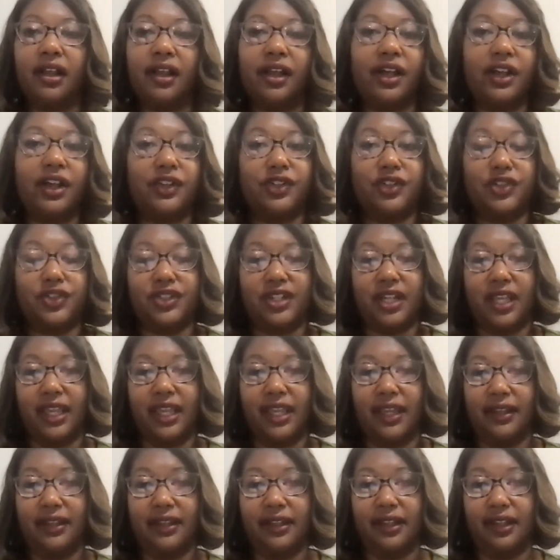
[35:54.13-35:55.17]

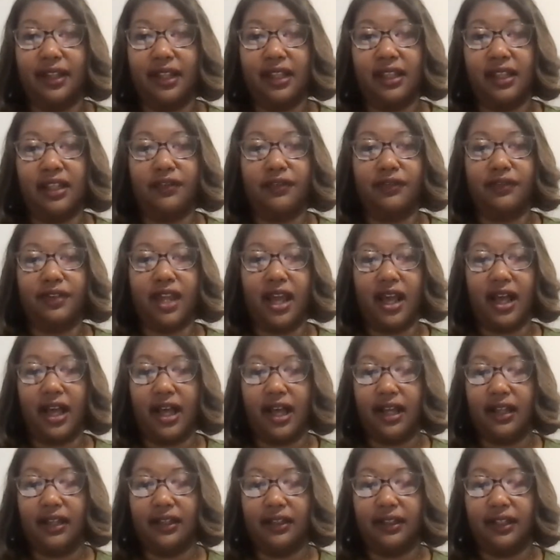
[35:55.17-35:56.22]
understand it, and if
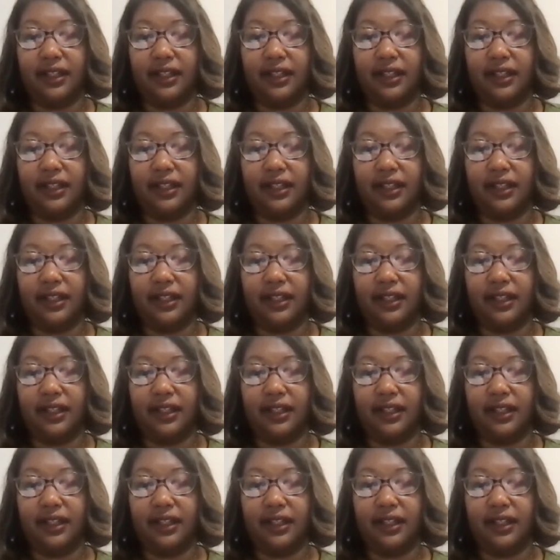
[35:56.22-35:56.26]
not,